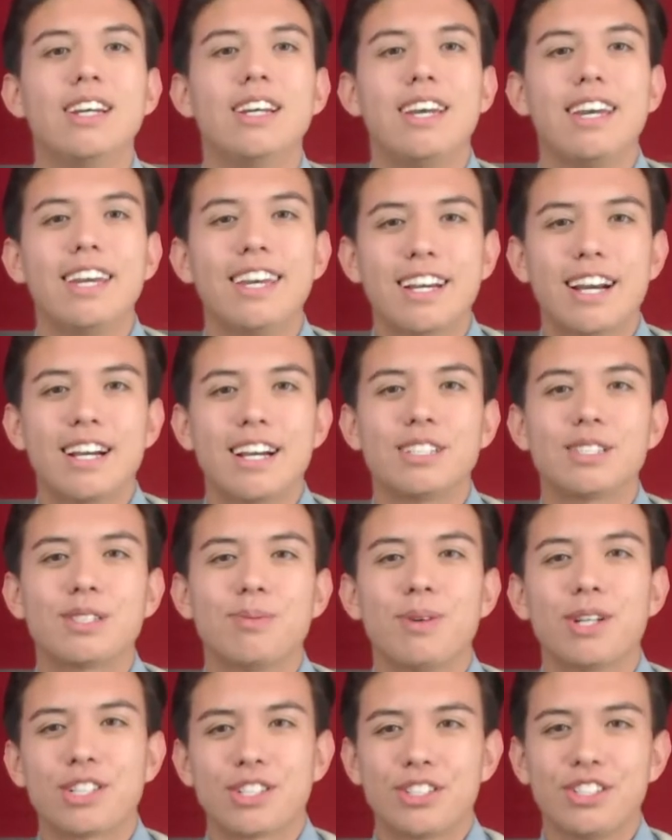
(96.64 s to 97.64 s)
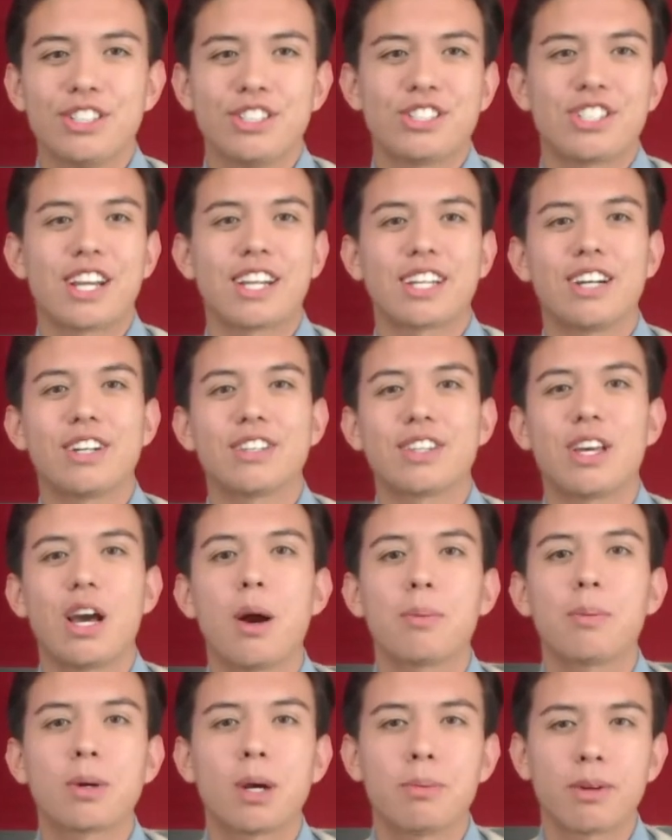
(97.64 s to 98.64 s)
Hey guys, make sure you check out the
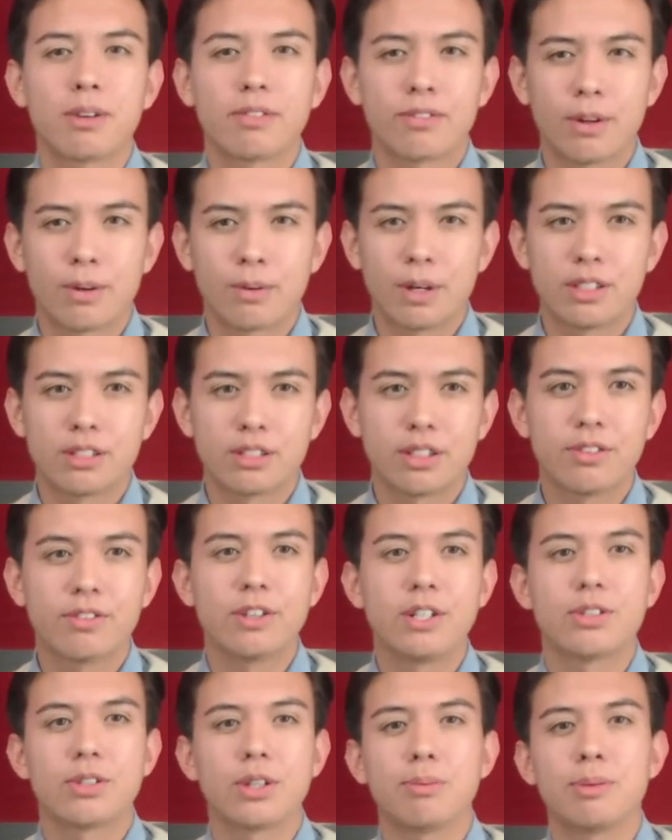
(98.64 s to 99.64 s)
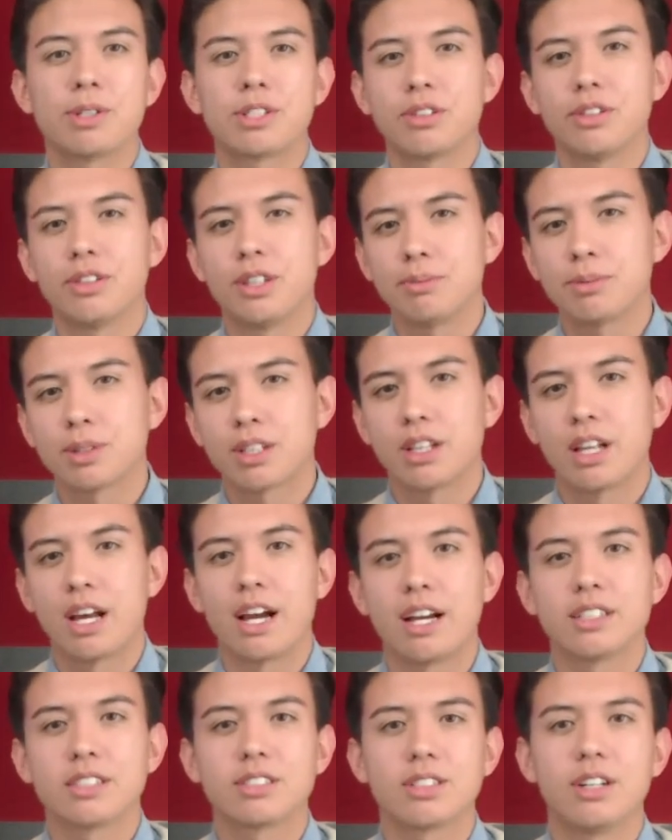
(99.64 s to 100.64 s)
upcoming fundraiser featuring Mr. Lim's
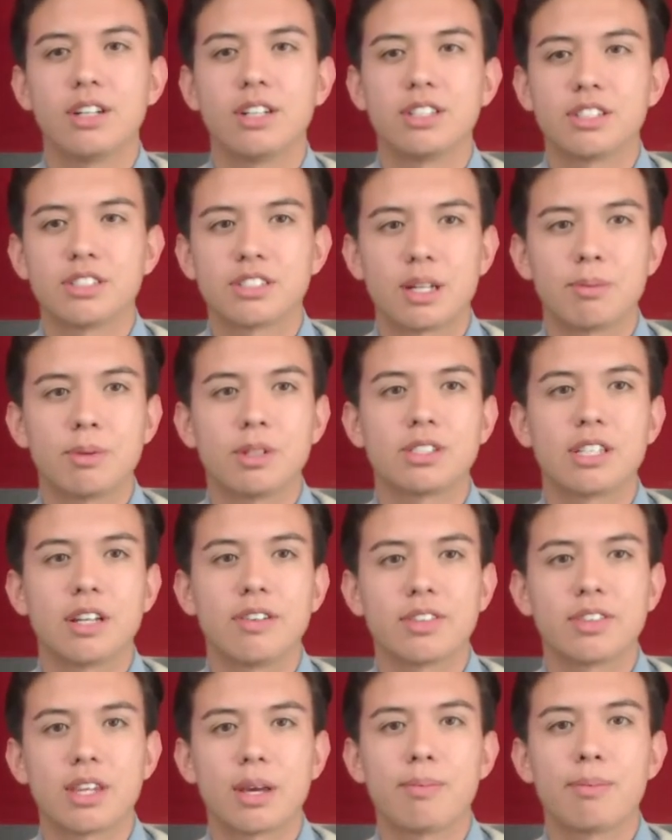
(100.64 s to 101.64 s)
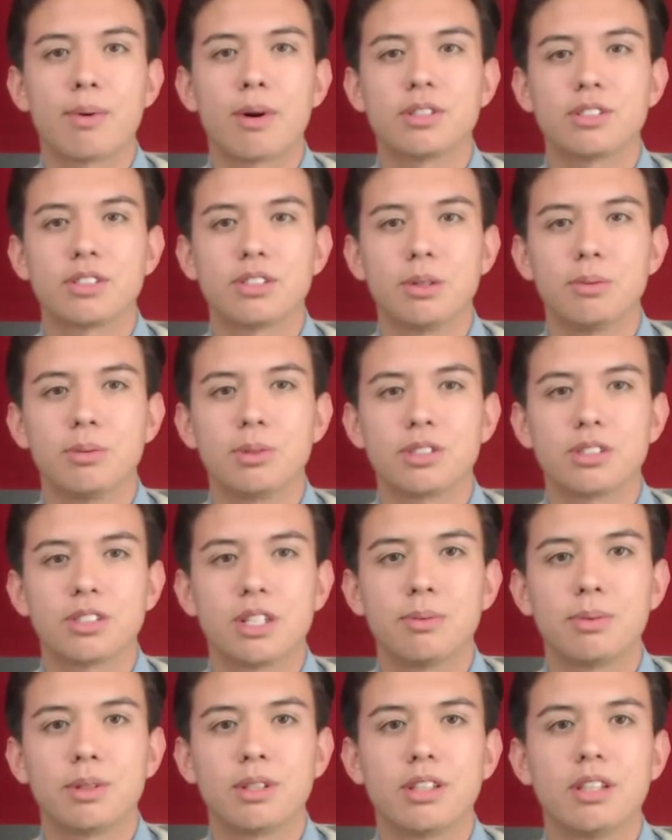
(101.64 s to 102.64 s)
class on December 7th at Barnes & Noble's in
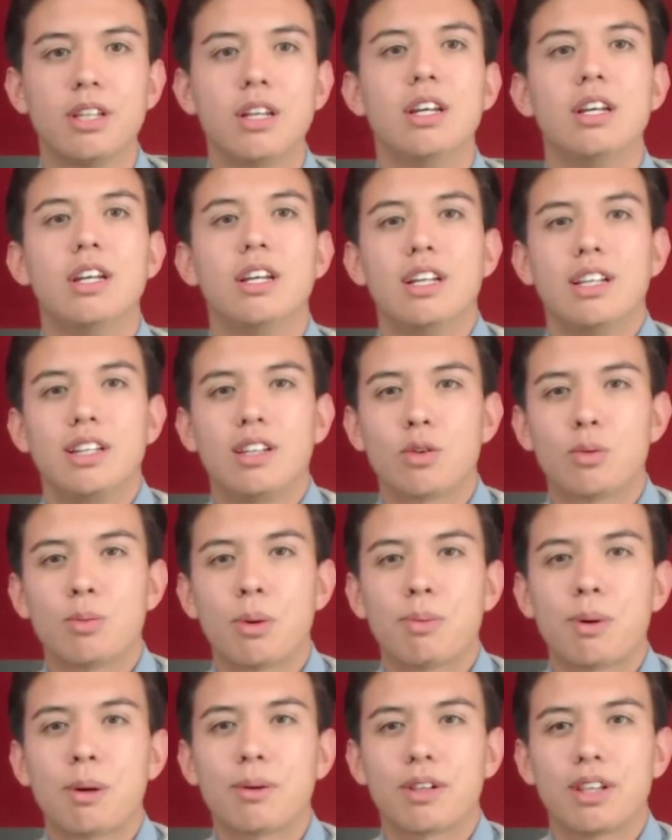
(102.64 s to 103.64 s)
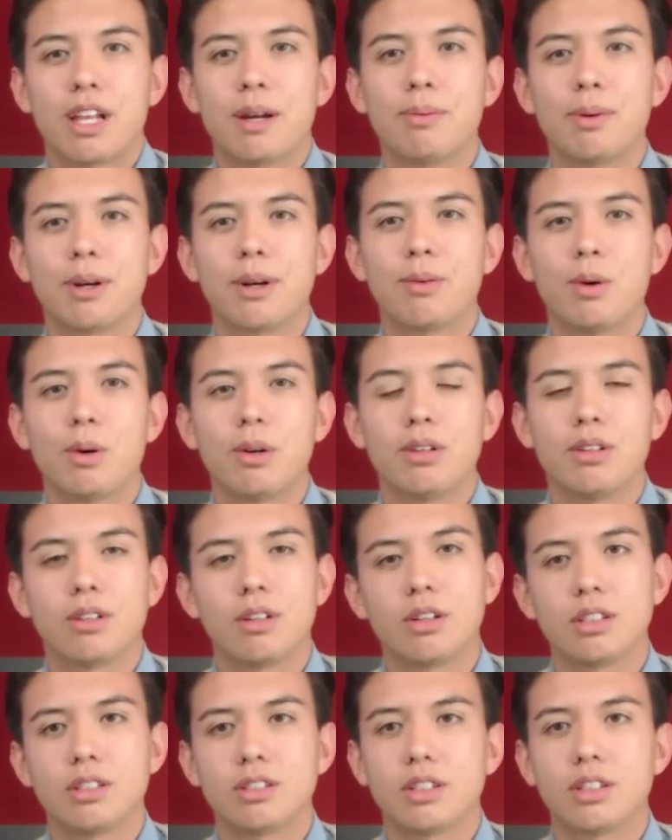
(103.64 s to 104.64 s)
Dublin. Livermore Public Library will...
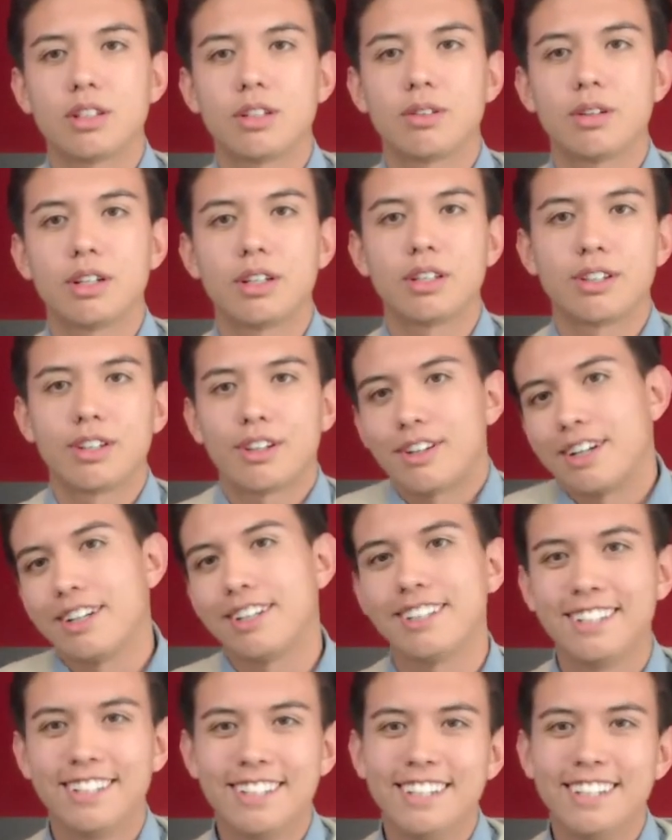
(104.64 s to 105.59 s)
Oh, I said that already. All right.